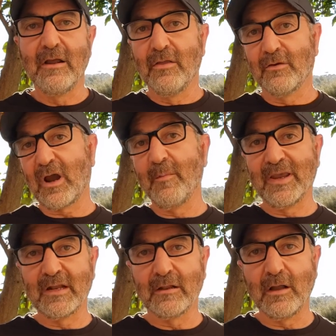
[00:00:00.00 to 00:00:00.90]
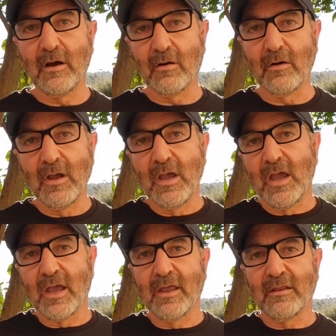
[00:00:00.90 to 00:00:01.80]
They're coming in low.
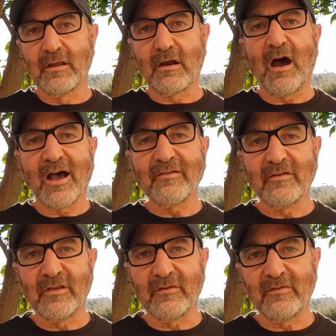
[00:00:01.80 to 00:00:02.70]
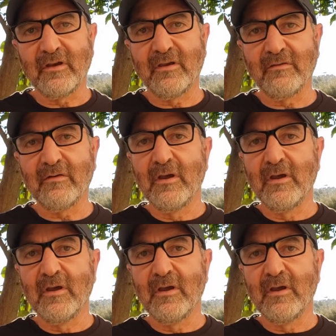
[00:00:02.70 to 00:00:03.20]
And the cause of this is,